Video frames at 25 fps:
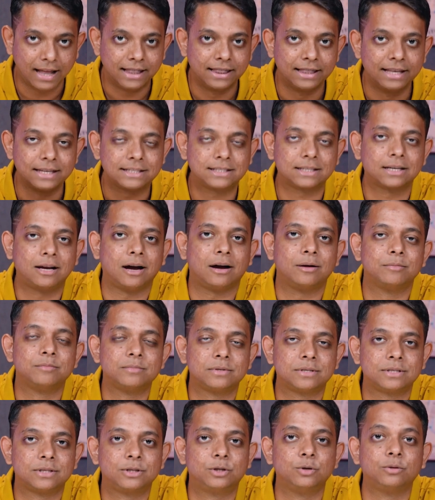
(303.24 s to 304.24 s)
And this
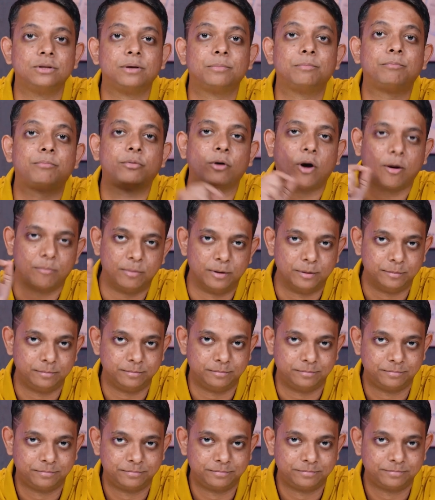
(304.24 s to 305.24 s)
comes to the problem.